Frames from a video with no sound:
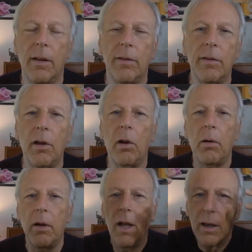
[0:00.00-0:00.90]

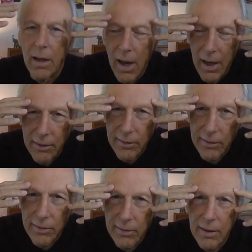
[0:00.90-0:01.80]
So
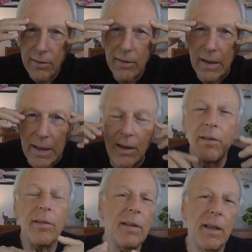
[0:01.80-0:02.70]
consciousness
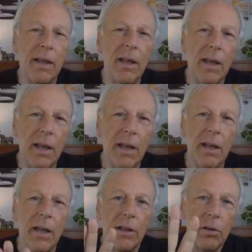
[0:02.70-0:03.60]
is the
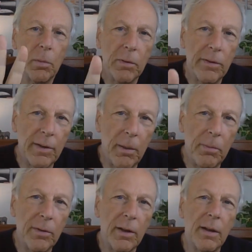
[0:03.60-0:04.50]
key to
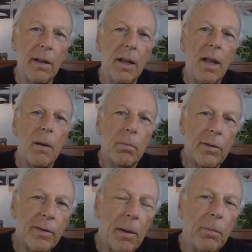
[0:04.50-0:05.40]
perception.
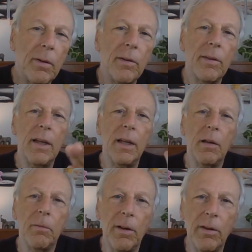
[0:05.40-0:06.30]
Perception is the key
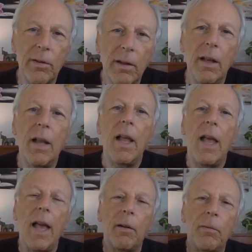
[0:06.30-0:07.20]
to vision,
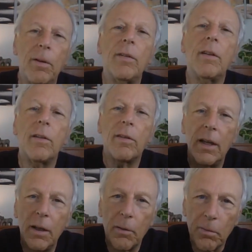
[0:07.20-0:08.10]
and vision is the
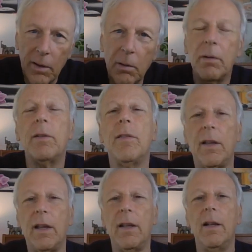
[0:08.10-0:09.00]
key to
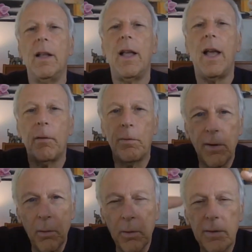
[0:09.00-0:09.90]
frequency, and
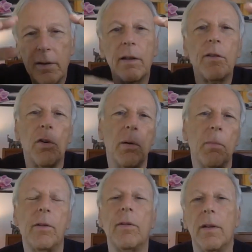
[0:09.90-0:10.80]
frequency
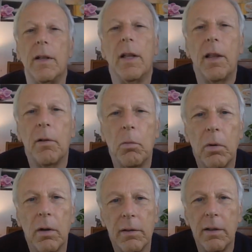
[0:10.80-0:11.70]
determines the
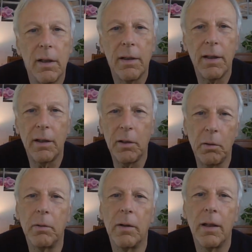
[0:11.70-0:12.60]
world that
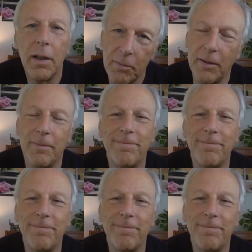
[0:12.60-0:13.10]
you live in.